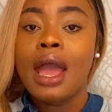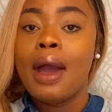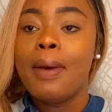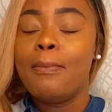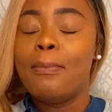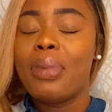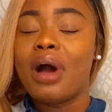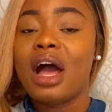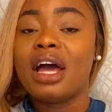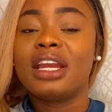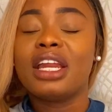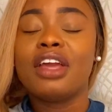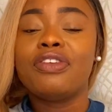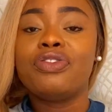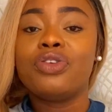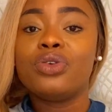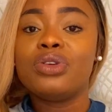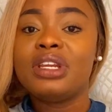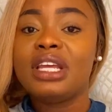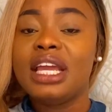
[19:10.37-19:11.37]
but if
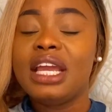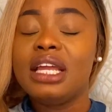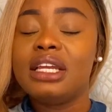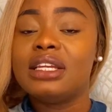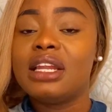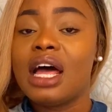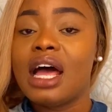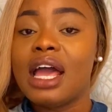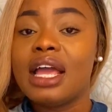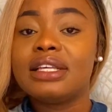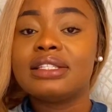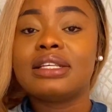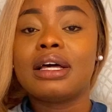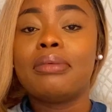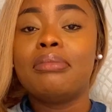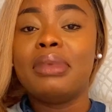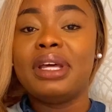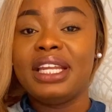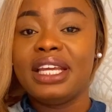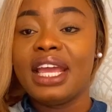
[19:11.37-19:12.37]
you need like
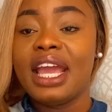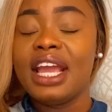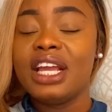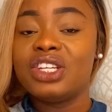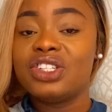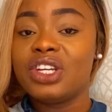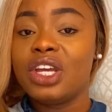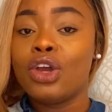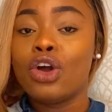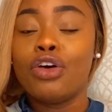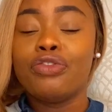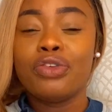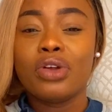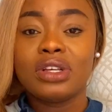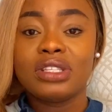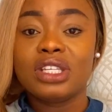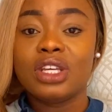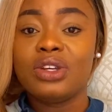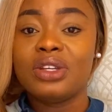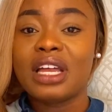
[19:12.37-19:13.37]
some medication,
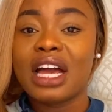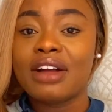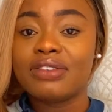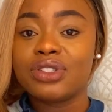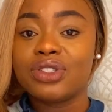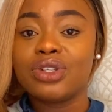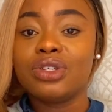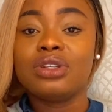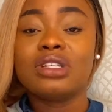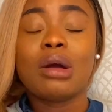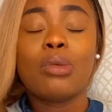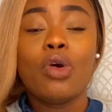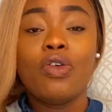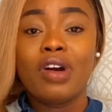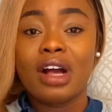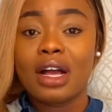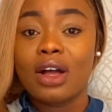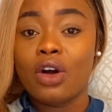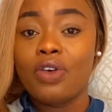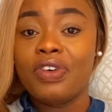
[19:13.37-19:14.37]
obviously you'd have to some
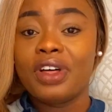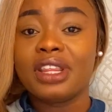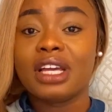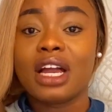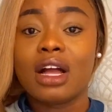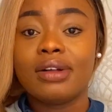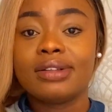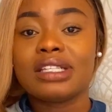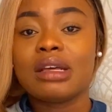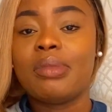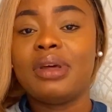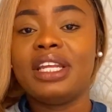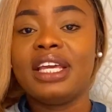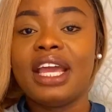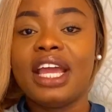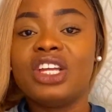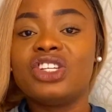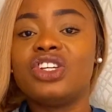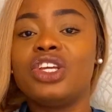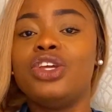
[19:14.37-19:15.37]
over-the-counter
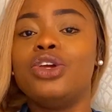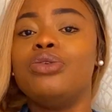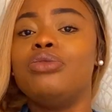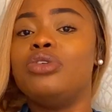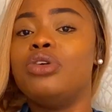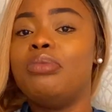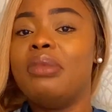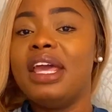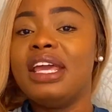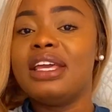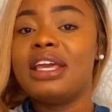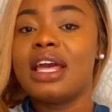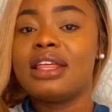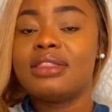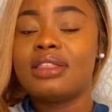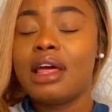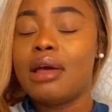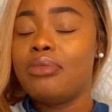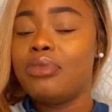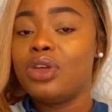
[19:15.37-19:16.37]
medication. You may get
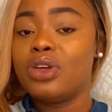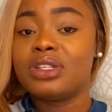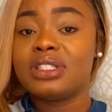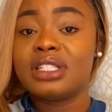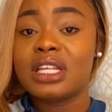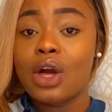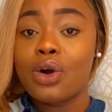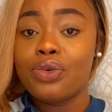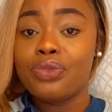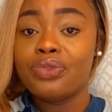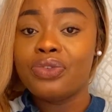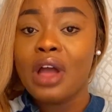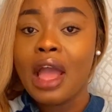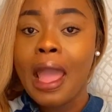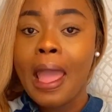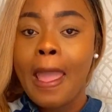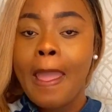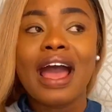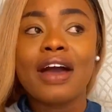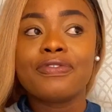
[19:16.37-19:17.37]
them yourself.
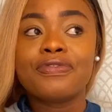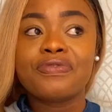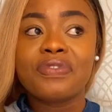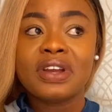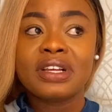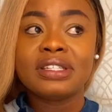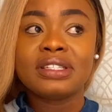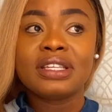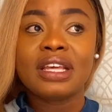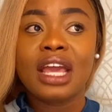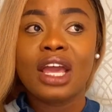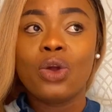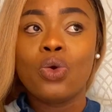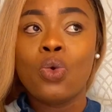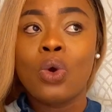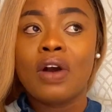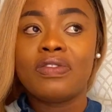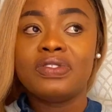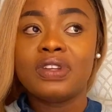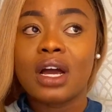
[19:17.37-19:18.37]
I have friends here
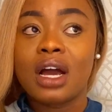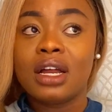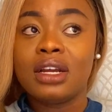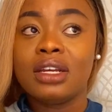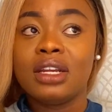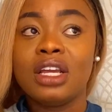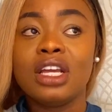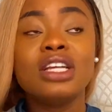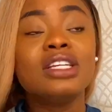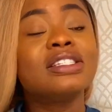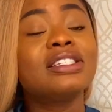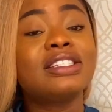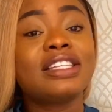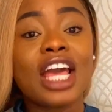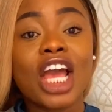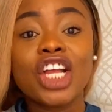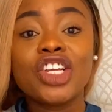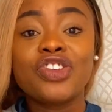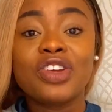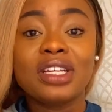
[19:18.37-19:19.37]
who have done
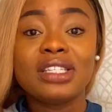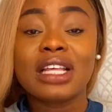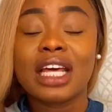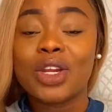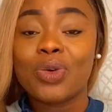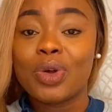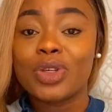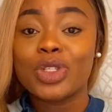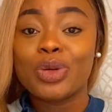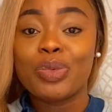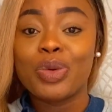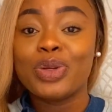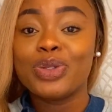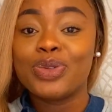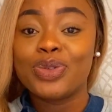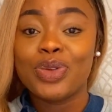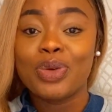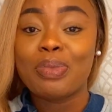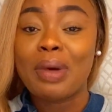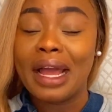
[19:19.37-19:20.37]
surgeries that they were supposed
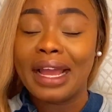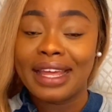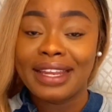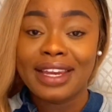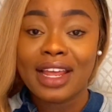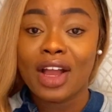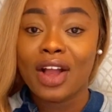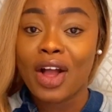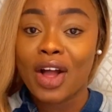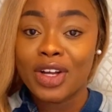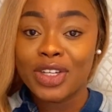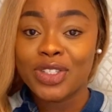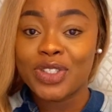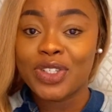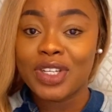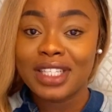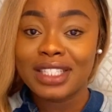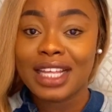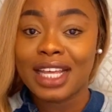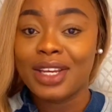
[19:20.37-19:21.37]
to do back in their
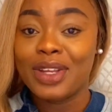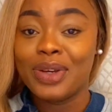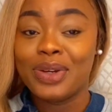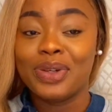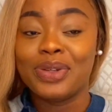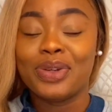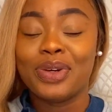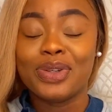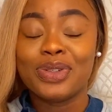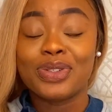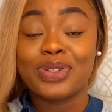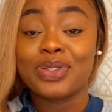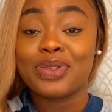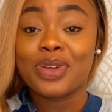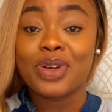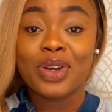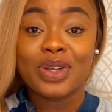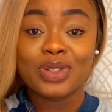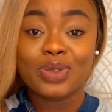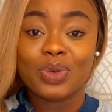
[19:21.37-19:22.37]
countries that they could not do
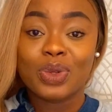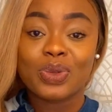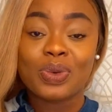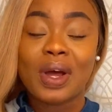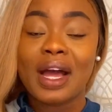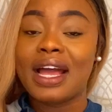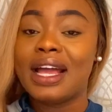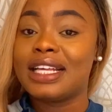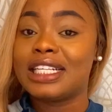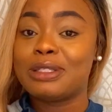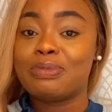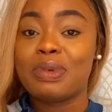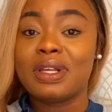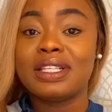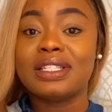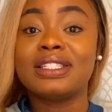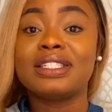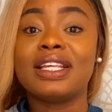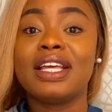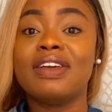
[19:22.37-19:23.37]
because it was quite
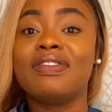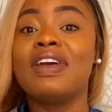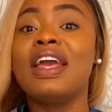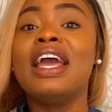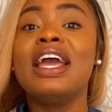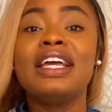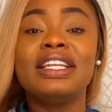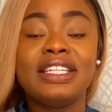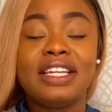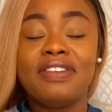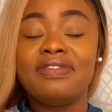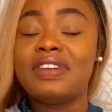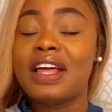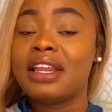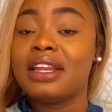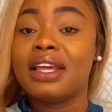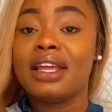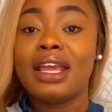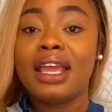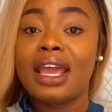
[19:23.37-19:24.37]
expensive. They've
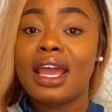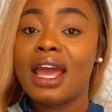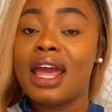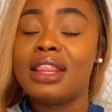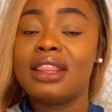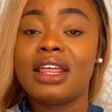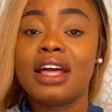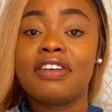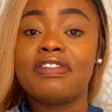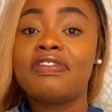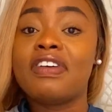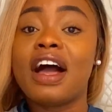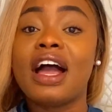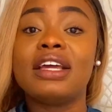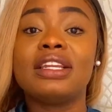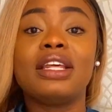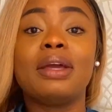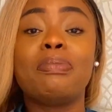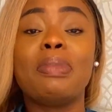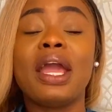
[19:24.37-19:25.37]
done it here and they're
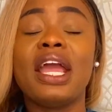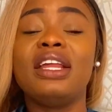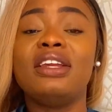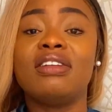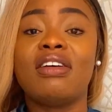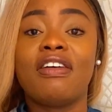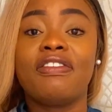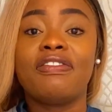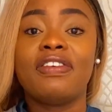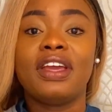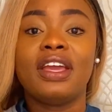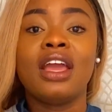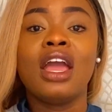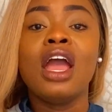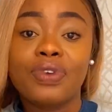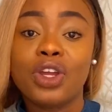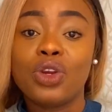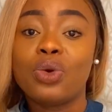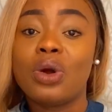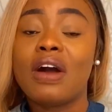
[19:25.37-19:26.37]
fine. They paid nothing.
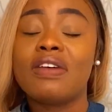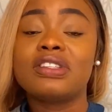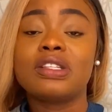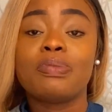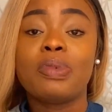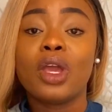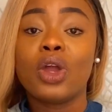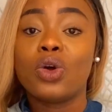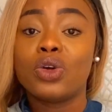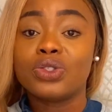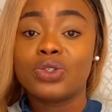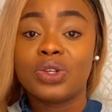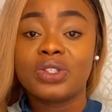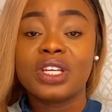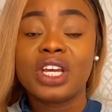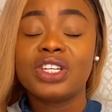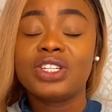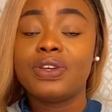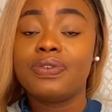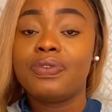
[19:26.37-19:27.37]
You don't have to pay
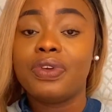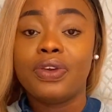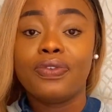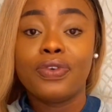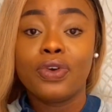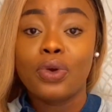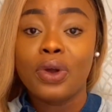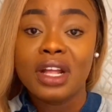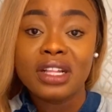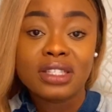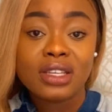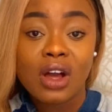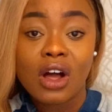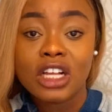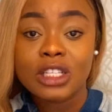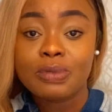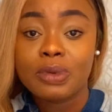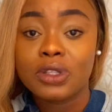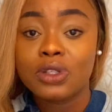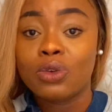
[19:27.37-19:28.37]
consultation fee for going to the
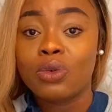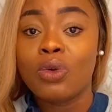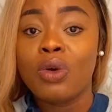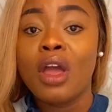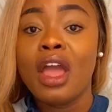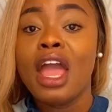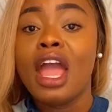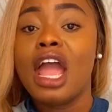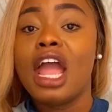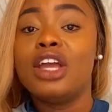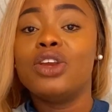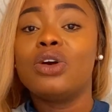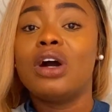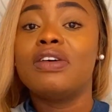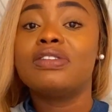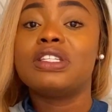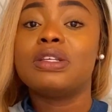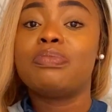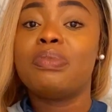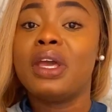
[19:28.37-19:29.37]
hospital, and you don't
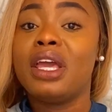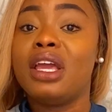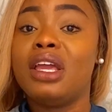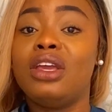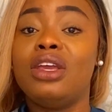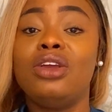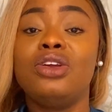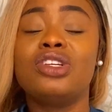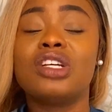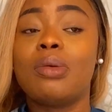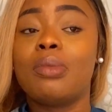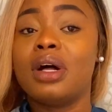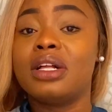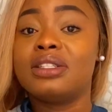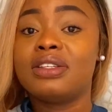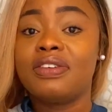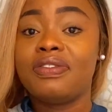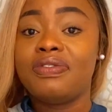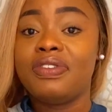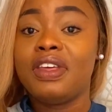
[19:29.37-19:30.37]
have to pay a huge
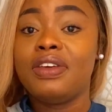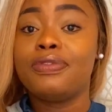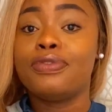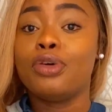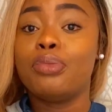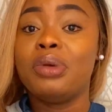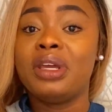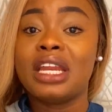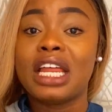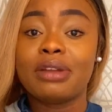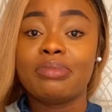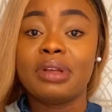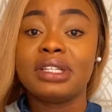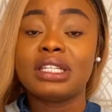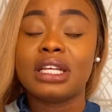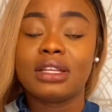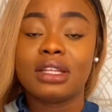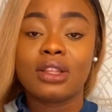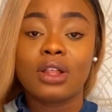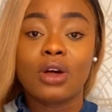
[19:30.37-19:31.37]
amount of fee for being
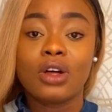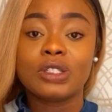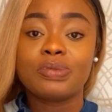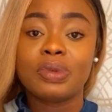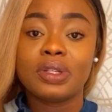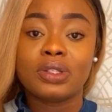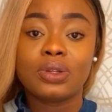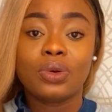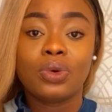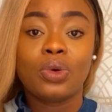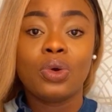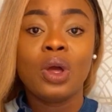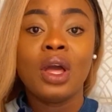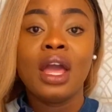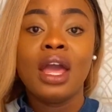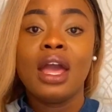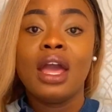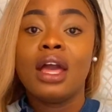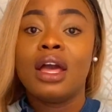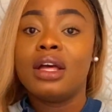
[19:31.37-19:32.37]
admitted in the hospital.
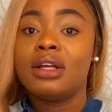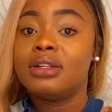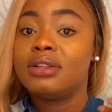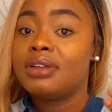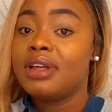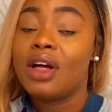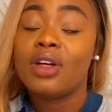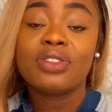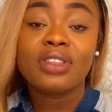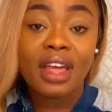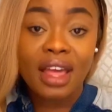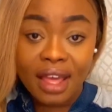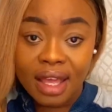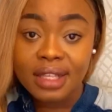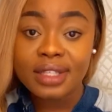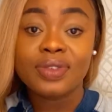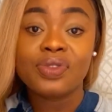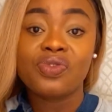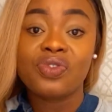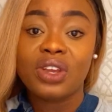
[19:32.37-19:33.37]
Healthcare
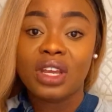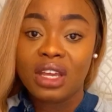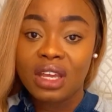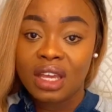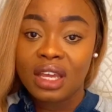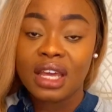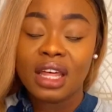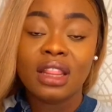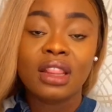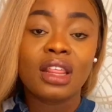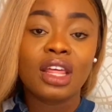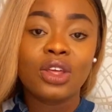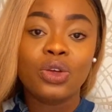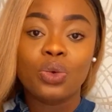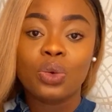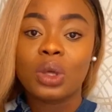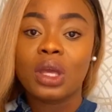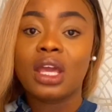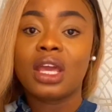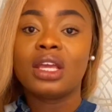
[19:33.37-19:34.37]
is free in the
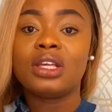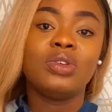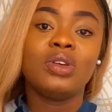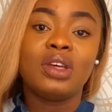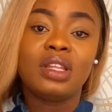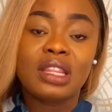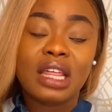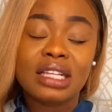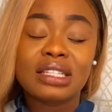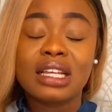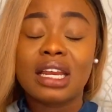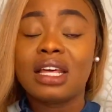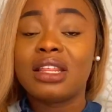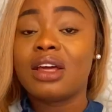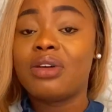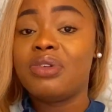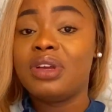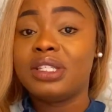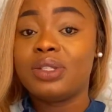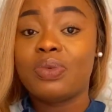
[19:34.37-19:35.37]
UK. That's
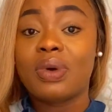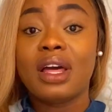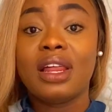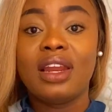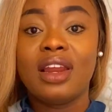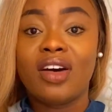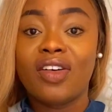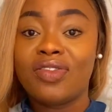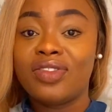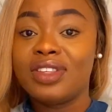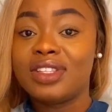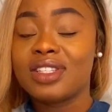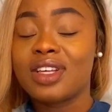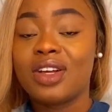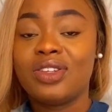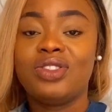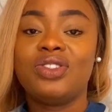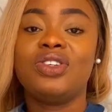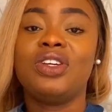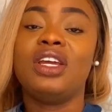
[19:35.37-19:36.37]
another reason why I love this
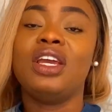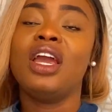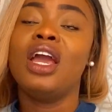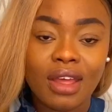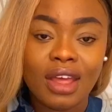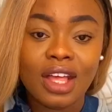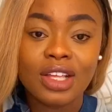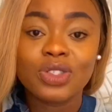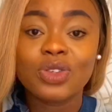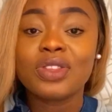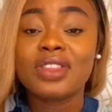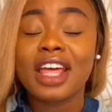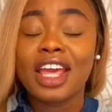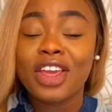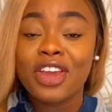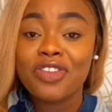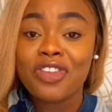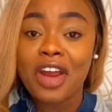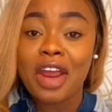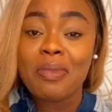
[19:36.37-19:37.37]
country. So
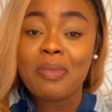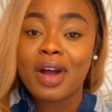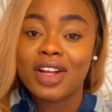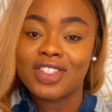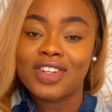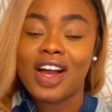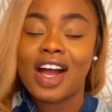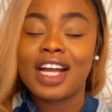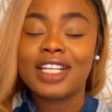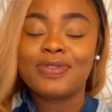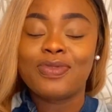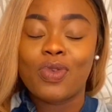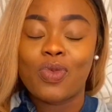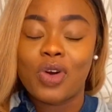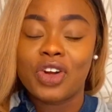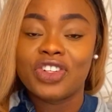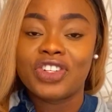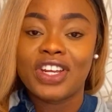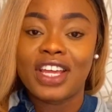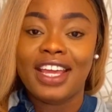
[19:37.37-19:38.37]
thank you very much, guys, for
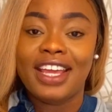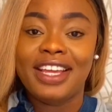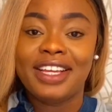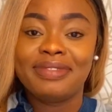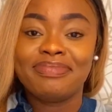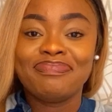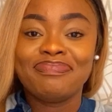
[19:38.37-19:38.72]
watching,